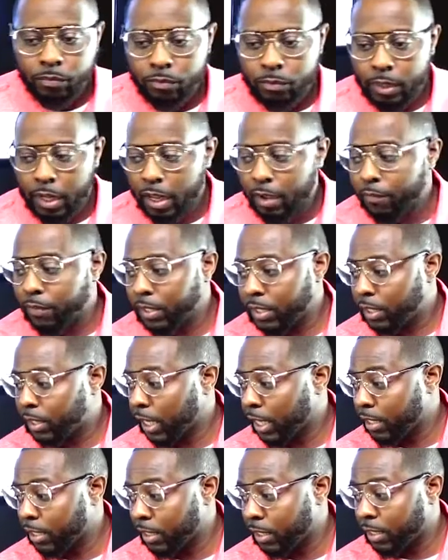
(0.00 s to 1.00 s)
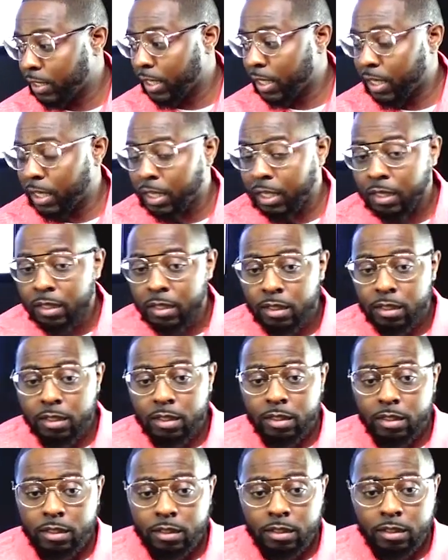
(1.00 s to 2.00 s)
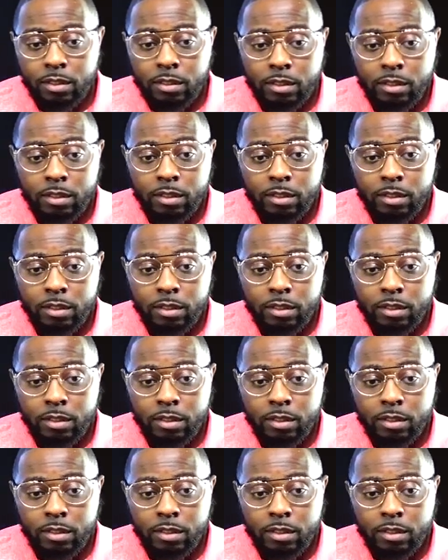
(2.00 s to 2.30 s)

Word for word: Day of visitation is the end. That's